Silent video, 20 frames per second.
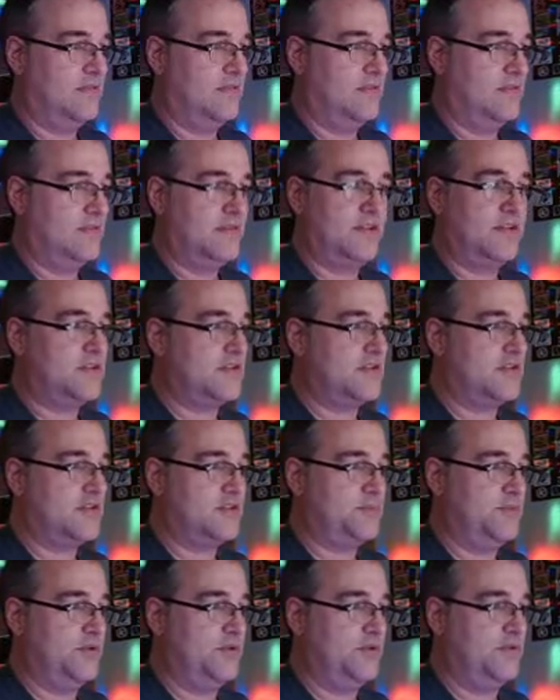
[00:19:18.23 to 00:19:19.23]
Such a
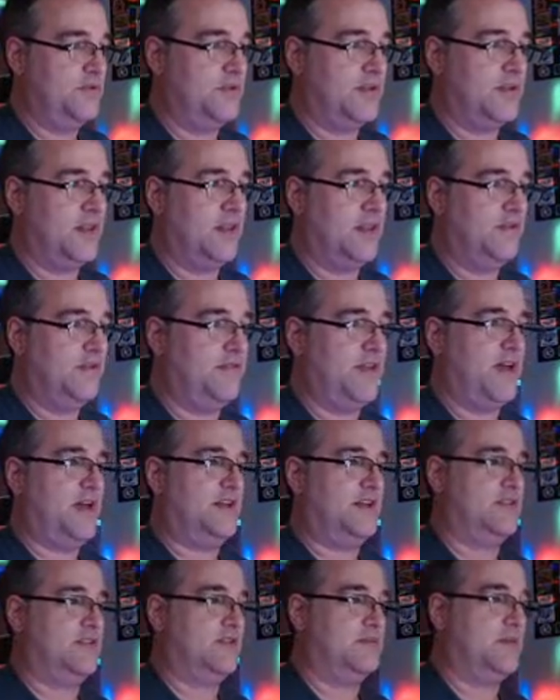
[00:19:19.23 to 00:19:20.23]
smooth. I
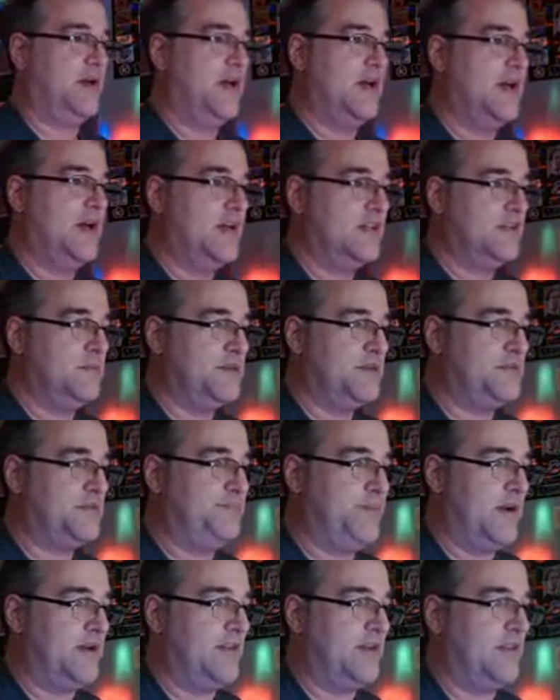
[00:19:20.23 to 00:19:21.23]
love that. So much
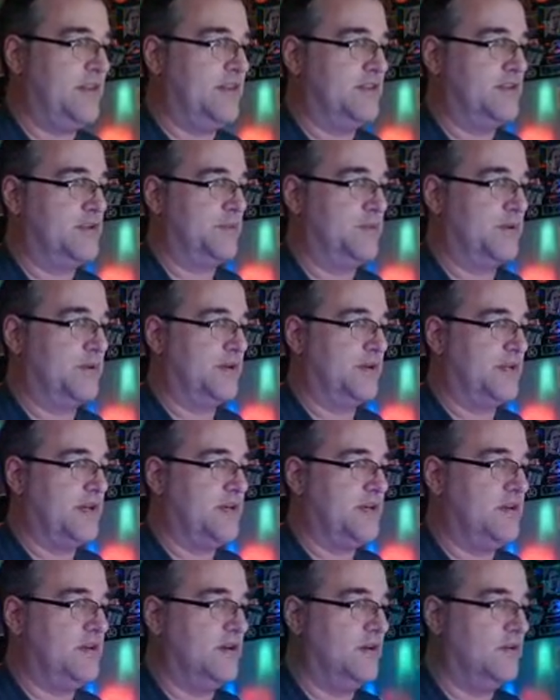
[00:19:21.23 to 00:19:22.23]
better than the Super
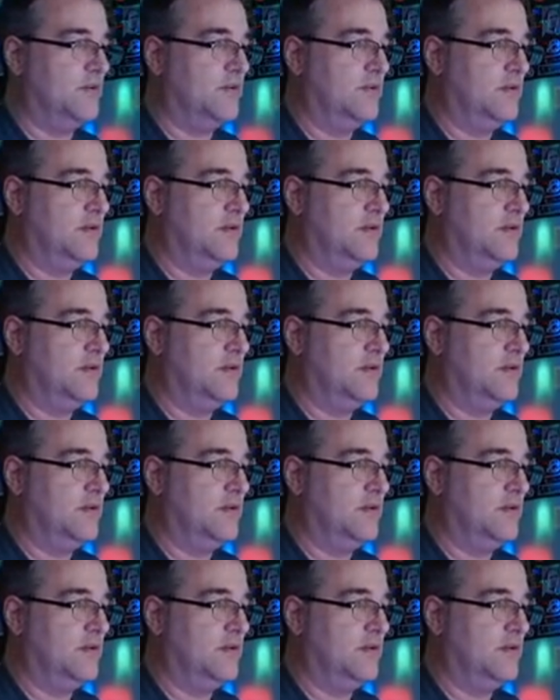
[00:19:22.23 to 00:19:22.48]
Nintendo.